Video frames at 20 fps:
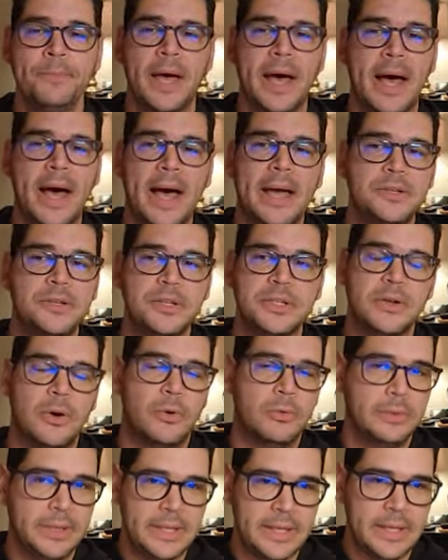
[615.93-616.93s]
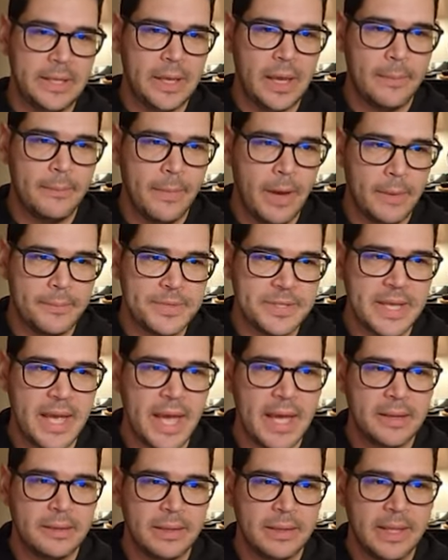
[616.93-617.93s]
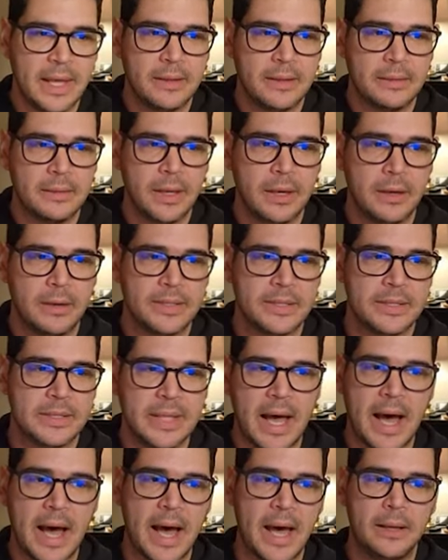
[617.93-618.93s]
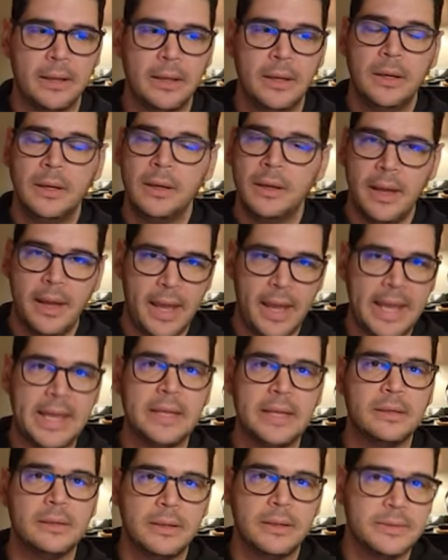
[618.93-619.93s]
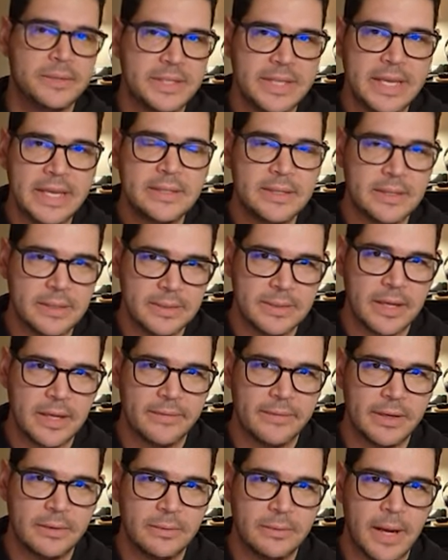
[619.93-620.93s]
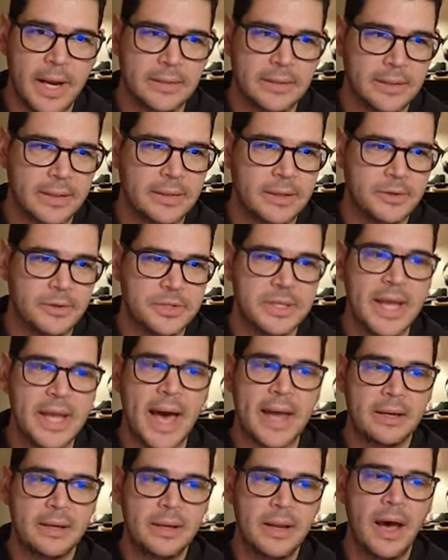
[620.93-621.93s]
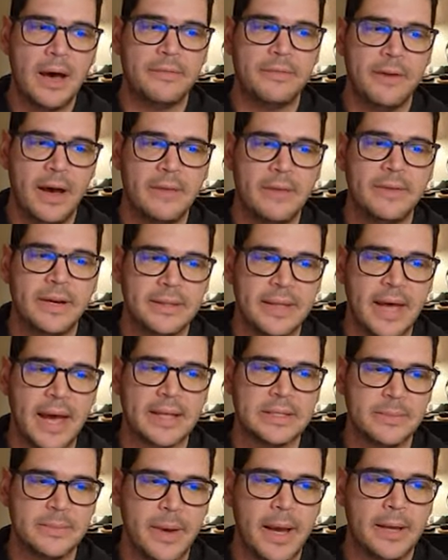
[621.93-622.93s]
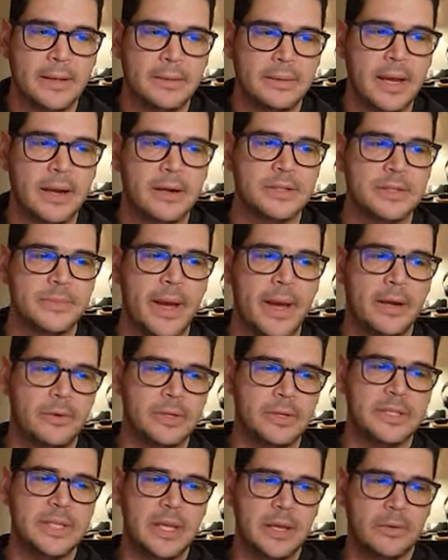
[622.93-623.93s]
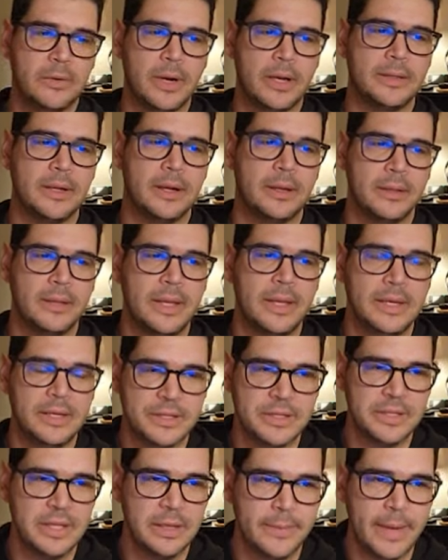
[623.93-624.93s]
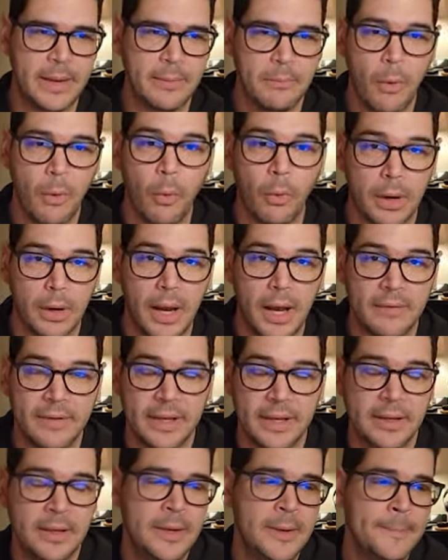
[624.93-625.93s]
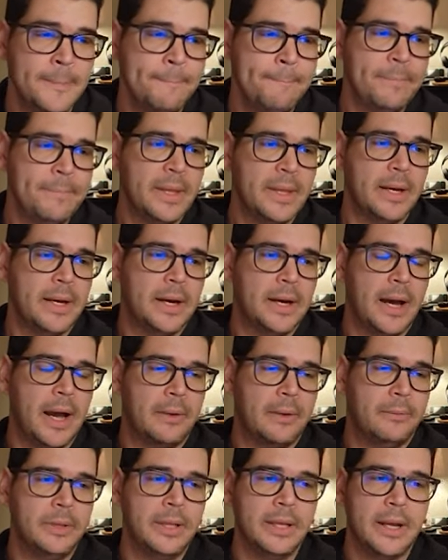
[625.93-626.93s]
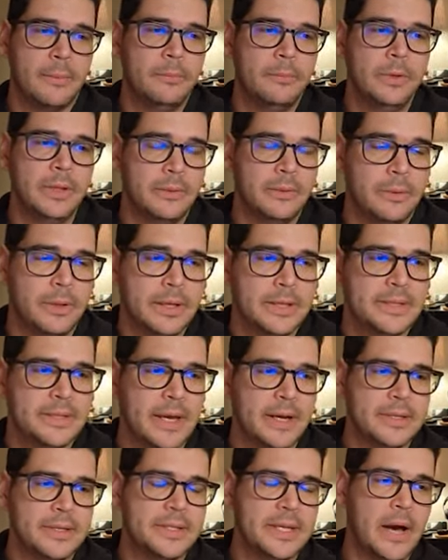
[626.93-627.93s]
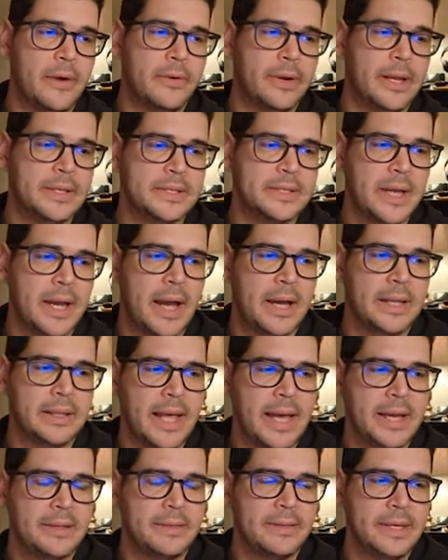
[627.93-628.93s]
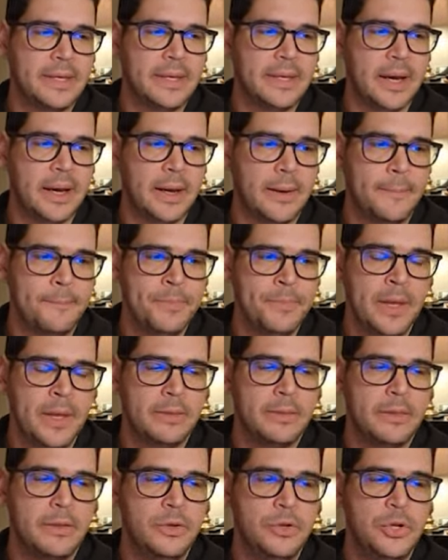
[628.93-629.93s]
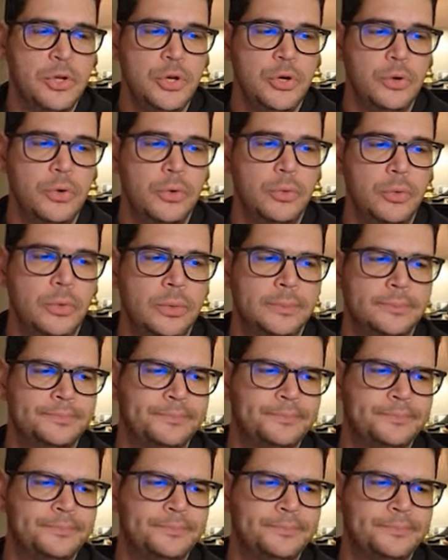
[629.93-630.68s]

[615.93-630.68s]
I just only am upset that there is not 8 seasons of it, right? Like there's not enough of it. There's my critique right there, that they just need to make more of it. I'm really excited to see how it ends. I like the new